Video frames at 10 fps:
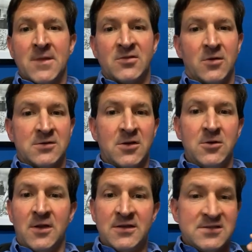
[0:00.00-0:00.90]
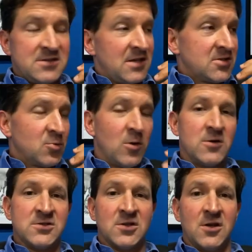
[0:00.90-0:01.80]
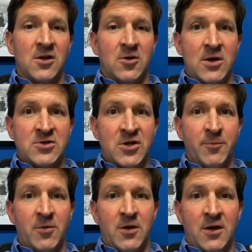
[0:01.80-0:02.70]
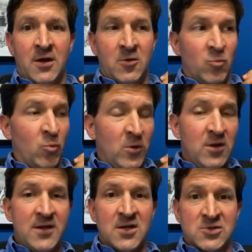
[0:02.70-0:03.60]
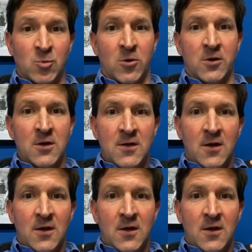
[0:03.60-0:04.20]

And so I tell you, I swear is a great tip. It really does work.